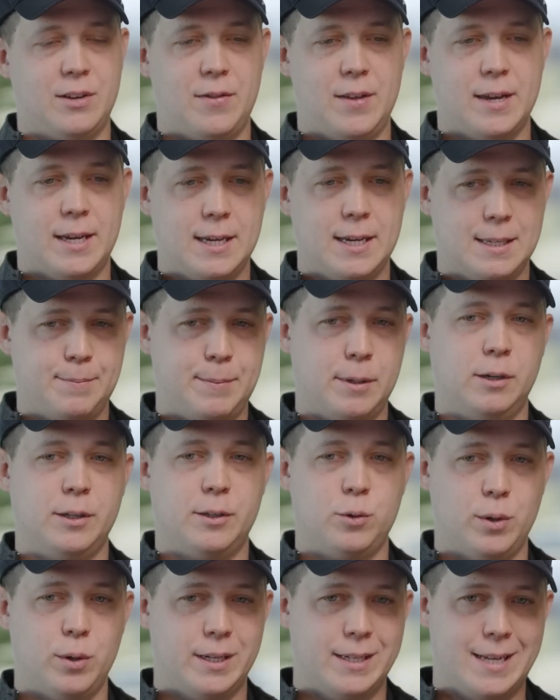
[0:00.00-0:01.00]
And I think his
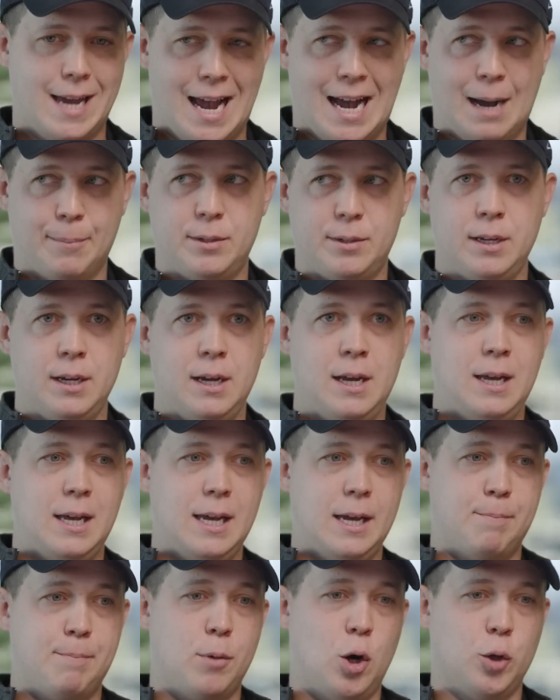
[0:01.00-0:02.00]
ability to adapt
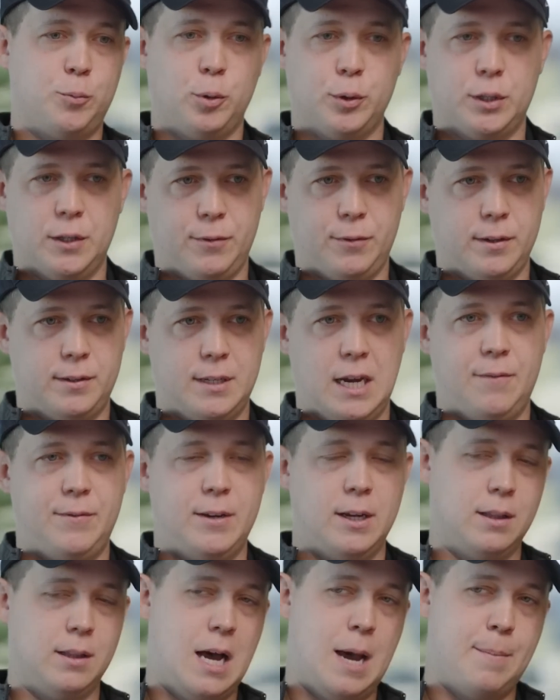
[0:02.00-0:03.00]
in multiple different
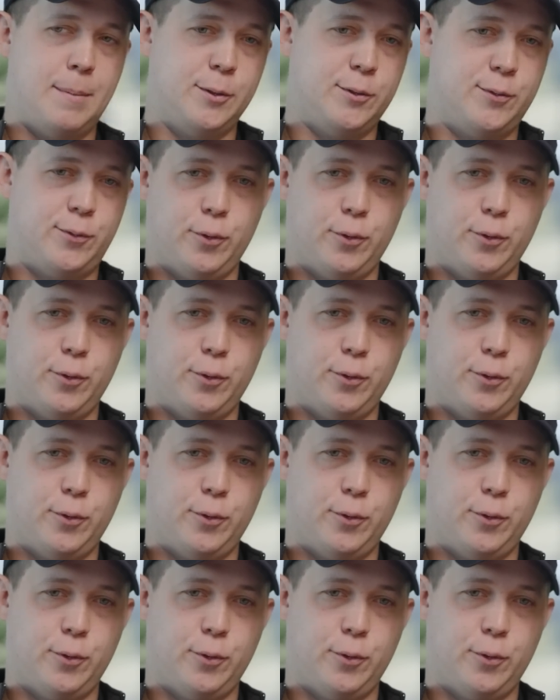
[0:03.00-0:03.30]
safety alignments,